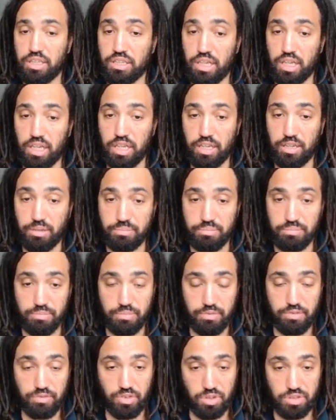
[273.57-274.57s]

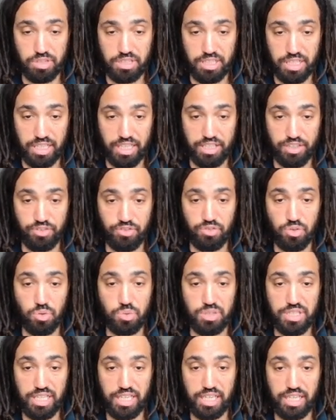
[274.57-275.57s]
velocity is
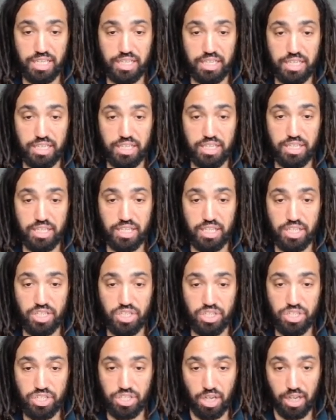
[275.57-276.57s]
14
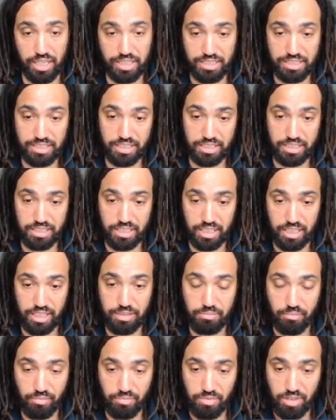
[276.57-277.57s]
sine
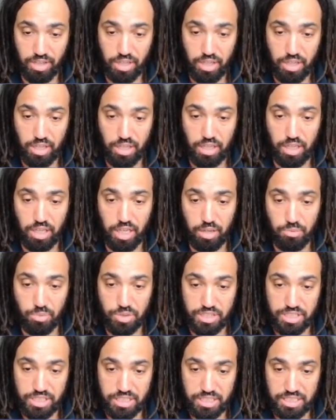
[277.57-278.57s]
60,
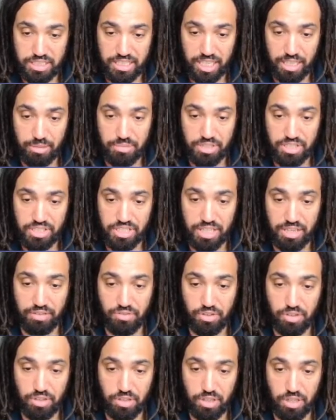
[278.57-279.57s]
which is the same as
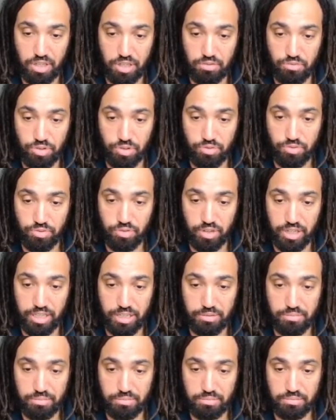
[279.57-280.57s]
7 root
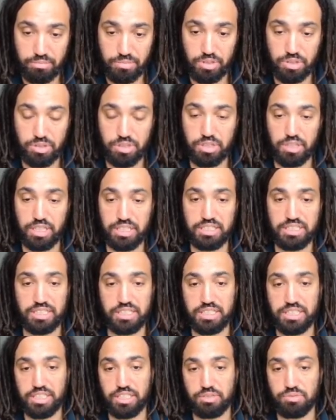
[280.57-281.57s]
3, because sine
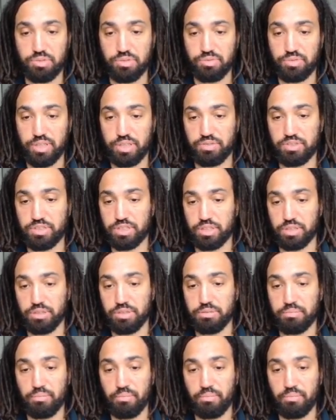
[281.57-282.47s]
60 is root 3 over 2.